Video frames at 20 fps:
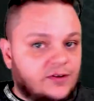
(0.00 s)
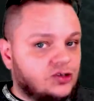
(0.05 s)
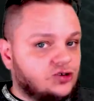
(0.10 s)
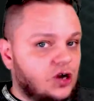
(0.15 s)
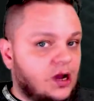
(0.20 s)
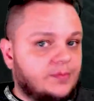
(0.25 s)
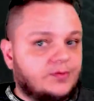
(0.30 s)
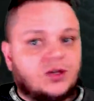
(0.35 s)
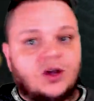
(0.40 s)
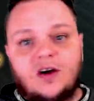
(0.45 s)

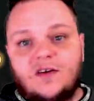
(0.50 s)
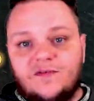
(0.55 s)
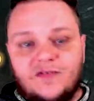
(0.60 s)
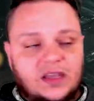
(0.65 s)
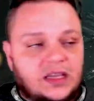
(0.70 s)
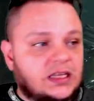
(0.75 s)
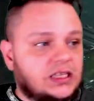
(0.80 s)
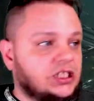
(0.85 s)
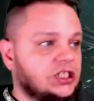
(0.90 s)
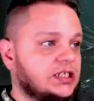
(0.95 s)
drops off.
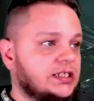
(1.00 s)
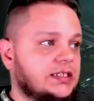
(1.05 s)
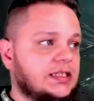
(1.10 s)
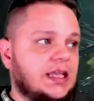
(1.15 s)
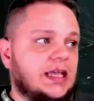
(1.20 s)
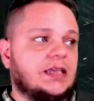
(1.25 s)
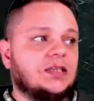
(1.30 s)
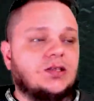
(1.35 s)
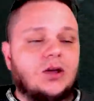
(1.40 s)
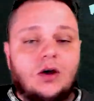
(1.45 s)
It just
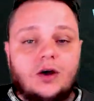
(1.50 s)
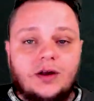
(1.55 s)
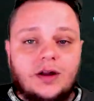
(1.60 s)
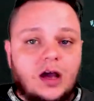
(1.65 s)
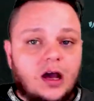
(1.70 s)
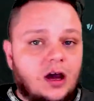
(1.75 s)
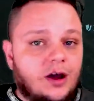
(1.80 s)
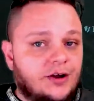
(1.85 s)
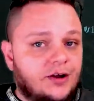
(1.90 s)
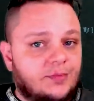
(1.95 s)
stays on
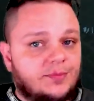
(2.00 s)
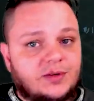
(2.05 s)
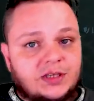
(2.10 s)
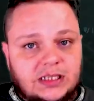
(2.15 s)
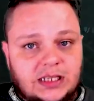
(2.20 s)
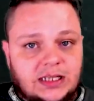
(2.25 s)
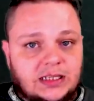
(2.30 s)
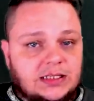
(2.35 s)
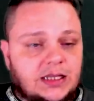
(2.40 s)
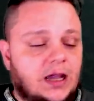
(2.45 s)

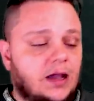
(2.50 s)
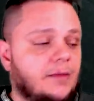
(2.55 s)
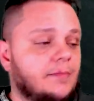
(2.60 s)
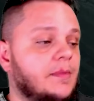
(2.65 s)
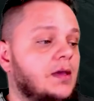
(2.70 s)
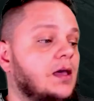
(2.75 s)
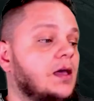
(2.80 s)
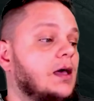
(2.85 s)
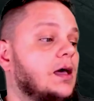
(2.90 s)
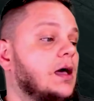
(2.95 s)
100% time.
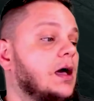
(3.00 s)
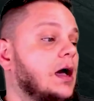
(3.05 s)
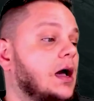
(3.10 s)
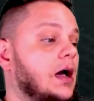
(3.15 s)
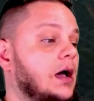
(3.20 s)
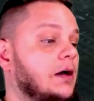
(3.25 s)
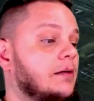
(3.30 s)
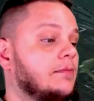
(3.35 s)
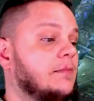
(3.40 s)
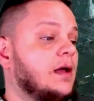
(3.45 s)

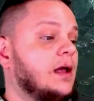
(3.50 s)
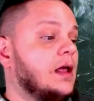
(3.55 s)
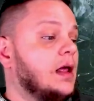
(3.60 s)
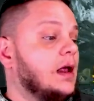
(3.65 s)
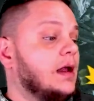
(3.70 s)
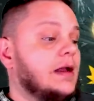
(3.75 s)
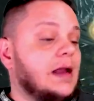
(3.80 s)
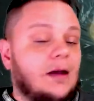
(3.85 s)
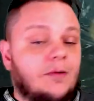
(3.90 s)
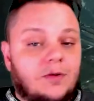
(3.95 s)

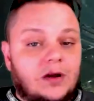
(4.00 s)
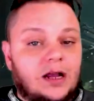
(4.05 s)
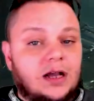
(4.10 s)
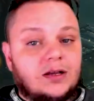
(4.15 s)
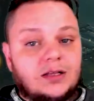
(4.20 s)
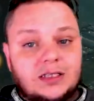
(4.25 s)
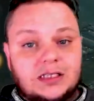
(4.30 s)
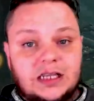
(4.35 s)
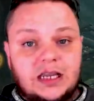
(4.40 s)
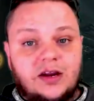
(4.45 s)
Now, we're not
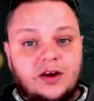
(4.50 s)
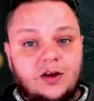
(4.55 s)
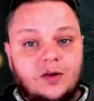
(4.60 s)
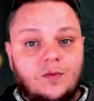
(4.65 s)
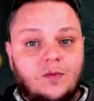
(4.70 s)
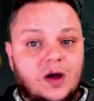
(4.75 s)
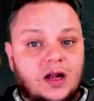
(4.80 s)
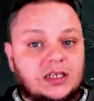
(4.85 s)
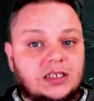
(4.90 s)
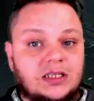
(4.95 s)
going to sit here
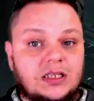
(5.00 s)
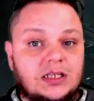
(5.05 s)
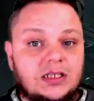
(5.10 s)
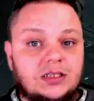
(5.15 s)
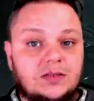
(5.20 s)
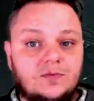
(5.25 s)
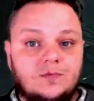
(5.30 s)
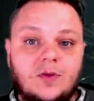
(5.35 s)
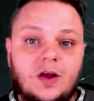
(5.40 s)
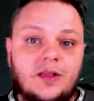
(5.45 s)
and watch
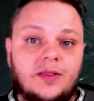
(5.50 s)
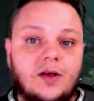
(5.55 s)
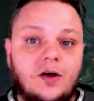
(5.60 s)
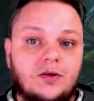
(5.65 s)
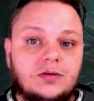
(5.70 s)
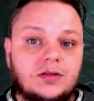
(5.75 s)
this run the whole